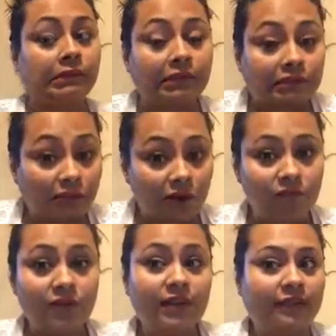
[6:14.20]

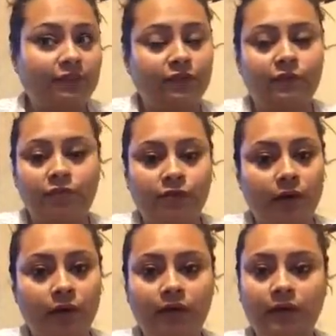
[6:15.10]
discover that there's some
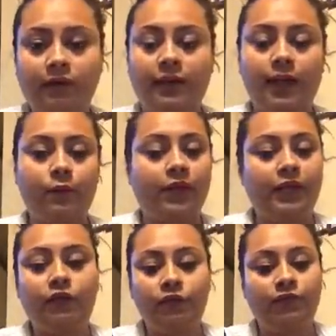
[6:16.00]
flaws and that we
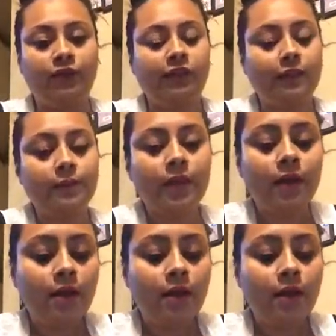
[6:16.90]
need to fix them.